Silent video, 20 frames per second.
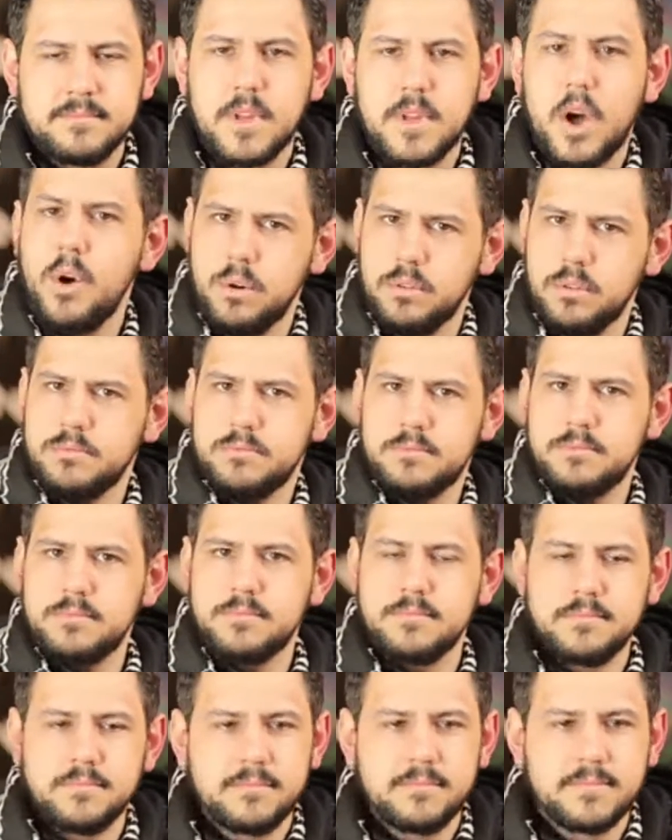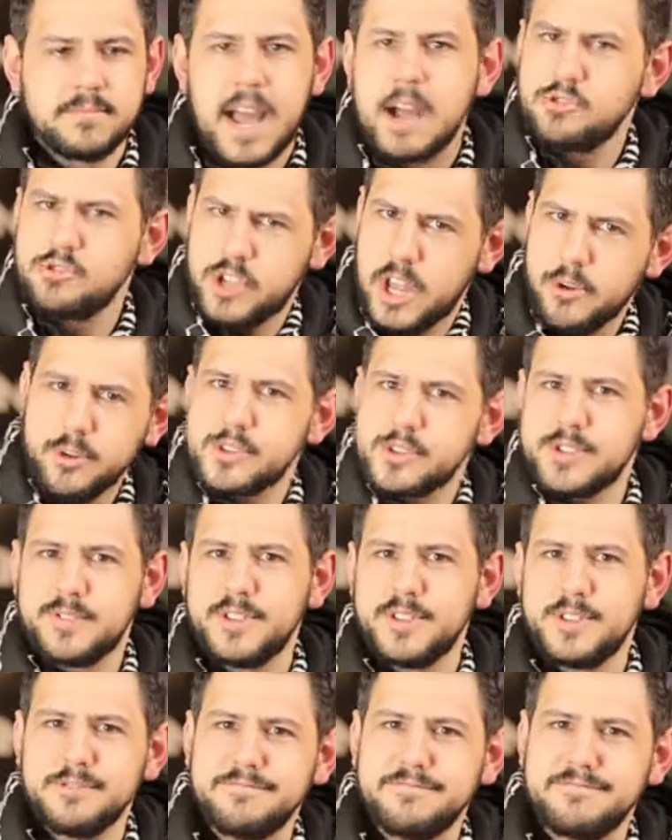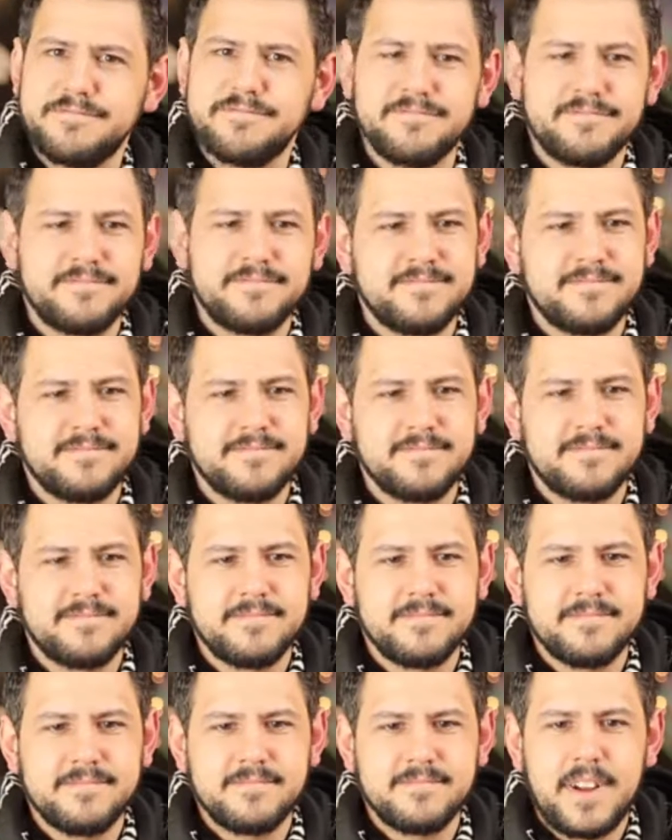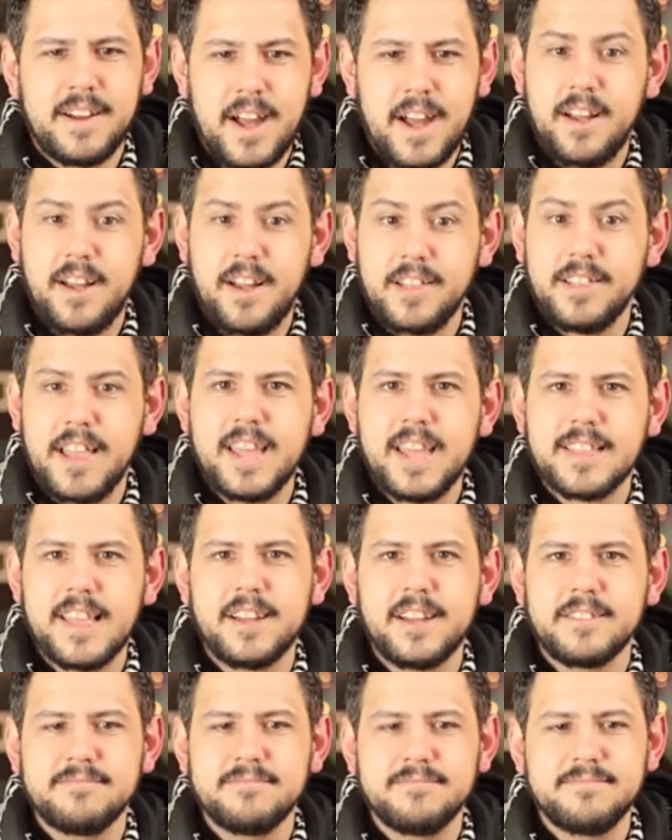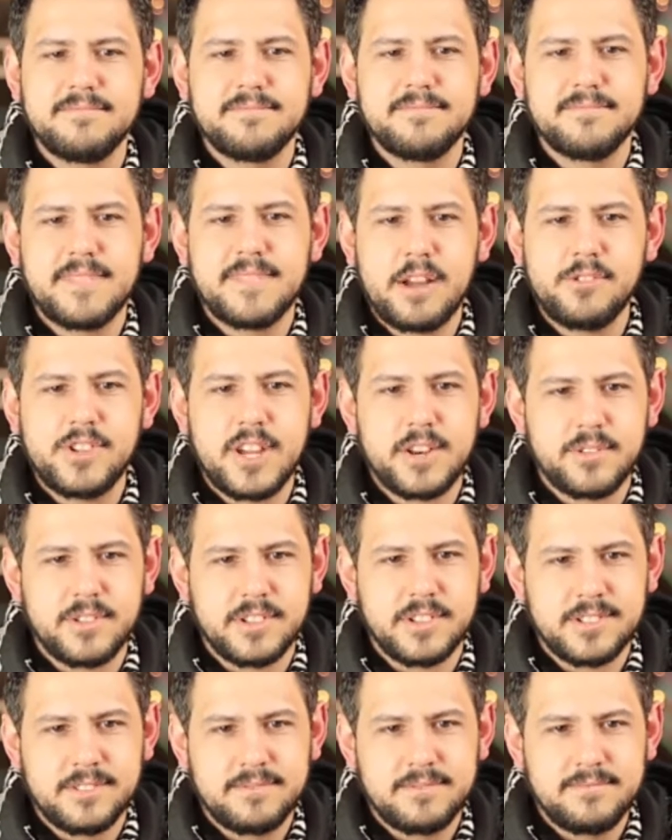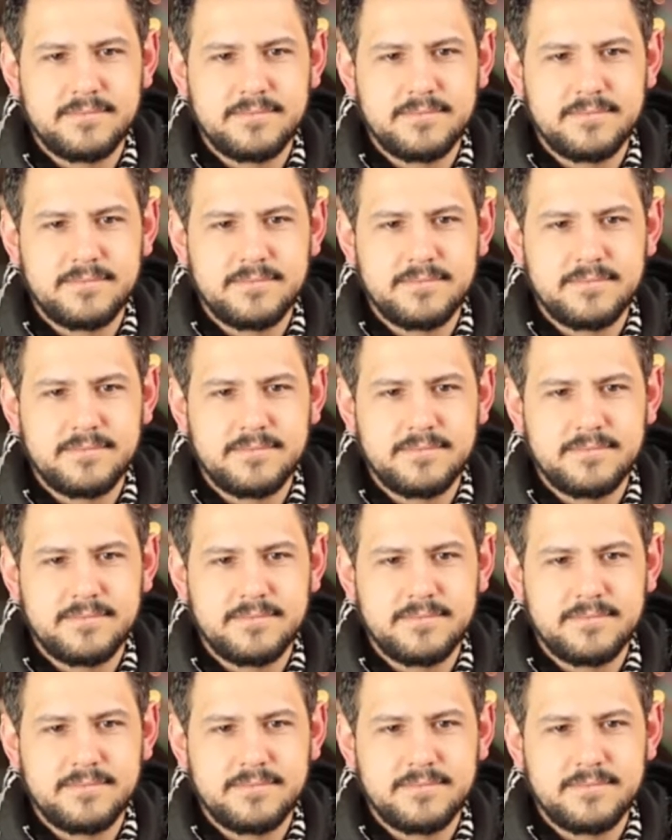Oh, how generous of you. I like that. How generous.